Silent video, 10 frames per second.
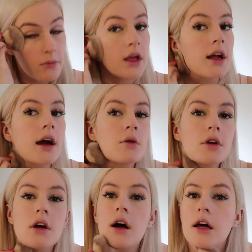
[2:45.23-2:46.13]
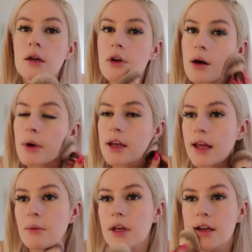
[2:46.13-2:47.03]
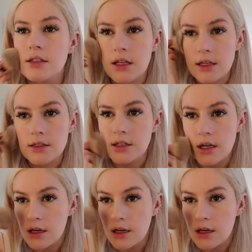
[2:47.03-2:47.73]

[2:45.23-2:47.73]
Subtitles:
Like, I don't wanna call anyone out by name in case like it's